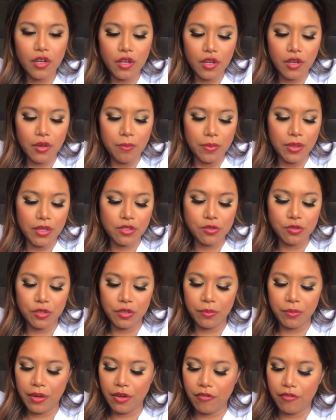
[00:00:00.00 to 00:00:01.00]
Me talking
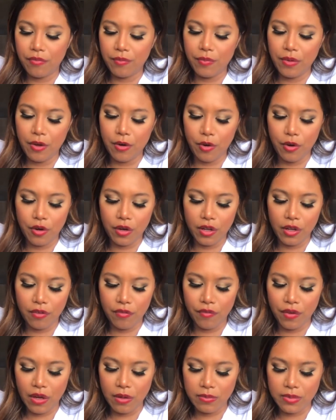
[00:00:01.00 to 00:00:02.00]
about owning a
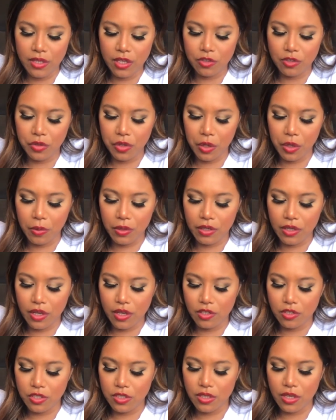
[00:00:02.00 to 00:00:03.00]
farm sanctuary one day
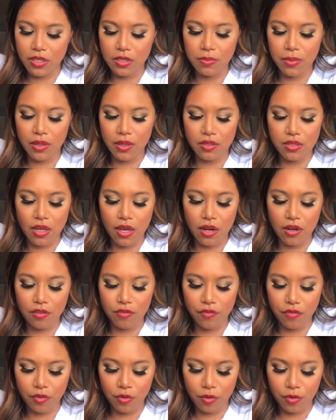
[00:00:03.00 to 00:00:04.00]
just gets me excited
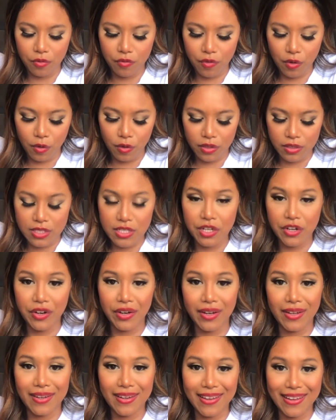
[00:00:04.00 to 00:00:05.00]
for volunteering
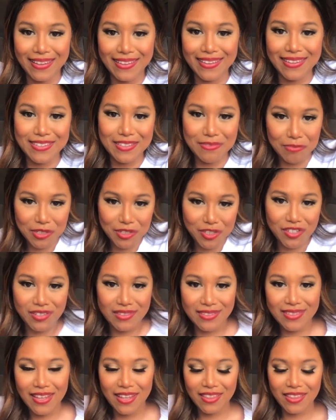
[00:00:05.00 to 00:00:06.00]
at Edgar's Mission
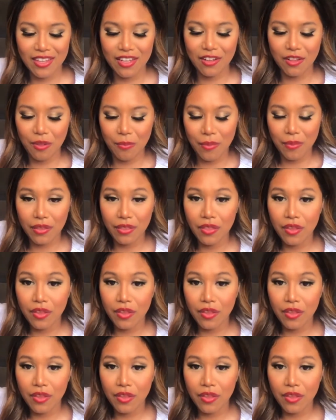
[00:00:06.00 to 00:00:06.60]
at the end of the month.